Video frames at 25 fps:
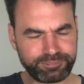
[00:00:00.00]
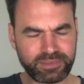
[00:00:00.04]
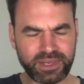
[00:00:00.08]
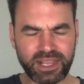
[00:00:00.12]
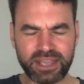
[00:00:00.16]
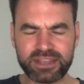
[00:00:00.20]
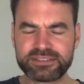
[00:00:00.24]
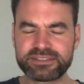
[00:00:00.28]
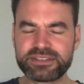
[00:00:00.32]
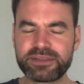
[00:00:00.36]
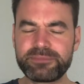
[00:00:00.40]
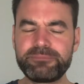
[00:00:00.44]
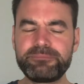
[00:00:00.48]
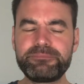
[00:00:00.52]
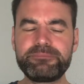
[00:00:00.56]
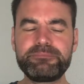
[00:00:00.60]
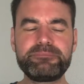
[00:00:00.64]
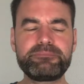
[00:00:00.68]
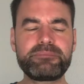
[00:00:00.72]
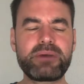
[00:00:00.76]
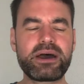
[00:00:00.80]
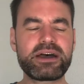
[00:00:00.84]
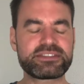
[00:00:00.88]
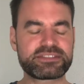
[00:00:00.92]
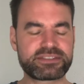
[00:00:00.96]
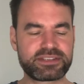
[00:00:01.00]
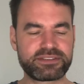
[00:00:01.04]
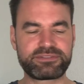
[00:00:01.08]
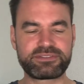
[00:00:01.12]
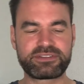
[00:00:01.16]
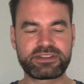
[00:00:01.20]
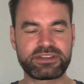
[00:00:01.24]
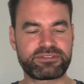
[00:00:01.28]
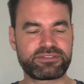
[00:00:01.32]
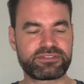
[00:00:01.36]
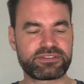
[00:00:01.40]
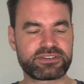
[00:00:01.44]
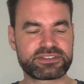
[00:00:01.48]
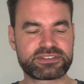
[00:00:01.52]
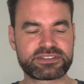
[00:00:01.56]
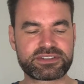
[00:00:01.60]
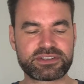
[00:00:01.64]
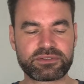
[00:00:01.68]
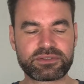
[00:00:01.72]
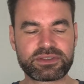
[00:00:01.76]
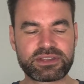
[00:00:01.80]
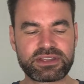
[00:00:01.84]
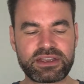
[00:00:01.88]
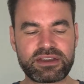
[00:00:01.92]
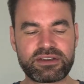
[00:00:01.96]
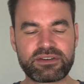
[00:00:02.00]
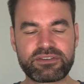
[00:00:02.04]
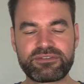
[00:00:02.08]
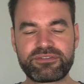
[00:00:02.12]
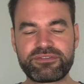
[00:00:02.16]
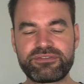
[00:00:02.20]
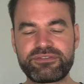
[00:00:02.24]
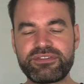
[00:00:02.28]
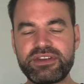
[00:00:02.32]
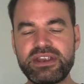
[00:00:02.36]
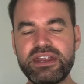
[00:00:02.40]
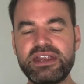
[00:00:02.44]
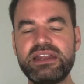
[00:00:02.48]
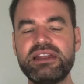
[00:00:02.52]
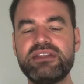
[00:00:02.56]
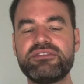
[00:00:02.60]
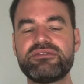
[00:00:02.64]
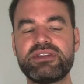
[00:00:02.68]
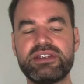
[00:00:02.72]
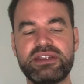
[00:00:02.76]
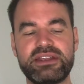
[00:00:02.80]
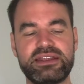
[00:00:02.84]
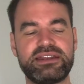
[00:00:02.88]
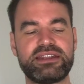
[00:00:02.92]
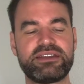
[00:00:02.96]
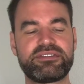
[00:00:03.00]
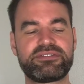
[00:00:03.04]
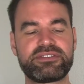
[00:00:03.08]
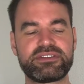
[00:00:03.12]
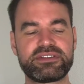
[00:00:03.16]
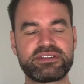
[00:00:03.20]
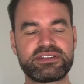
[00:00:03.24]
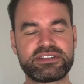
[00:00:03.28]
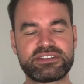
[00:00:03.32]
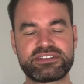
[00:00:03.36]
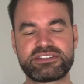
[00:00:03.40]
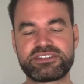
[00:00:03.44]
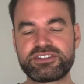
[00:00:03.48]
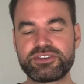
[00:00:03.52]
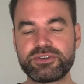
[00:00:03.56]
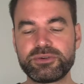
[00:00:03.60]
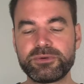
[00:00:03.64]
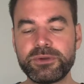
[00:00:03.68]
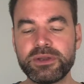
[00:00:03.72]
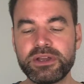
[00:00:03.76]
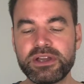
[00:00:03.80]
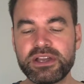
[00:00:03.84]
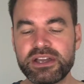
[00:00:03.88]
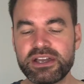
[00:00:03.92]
It's a massive difference. So they are really different, these two.